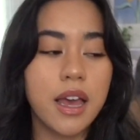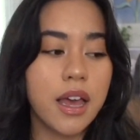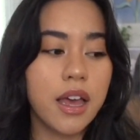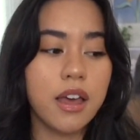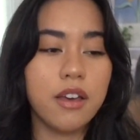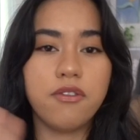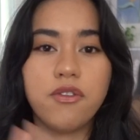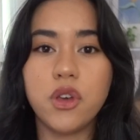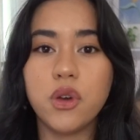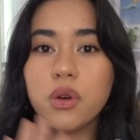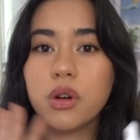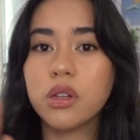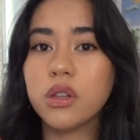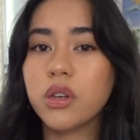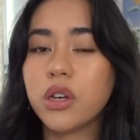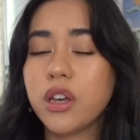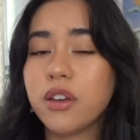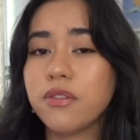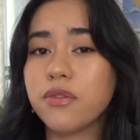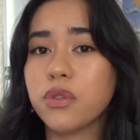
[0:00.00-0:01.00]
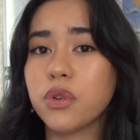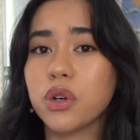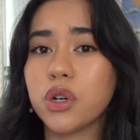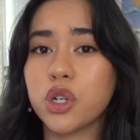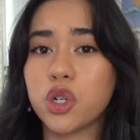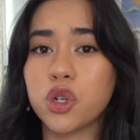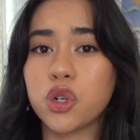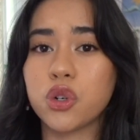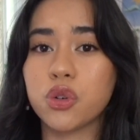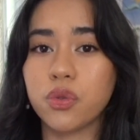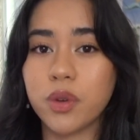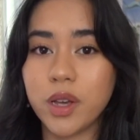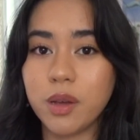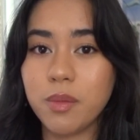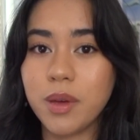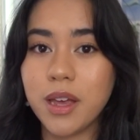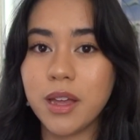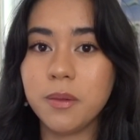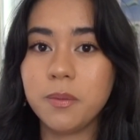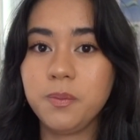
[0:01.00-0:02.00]
If you're looking for a
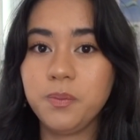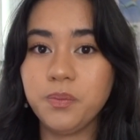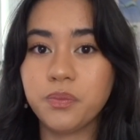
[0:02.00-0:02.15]
treatment,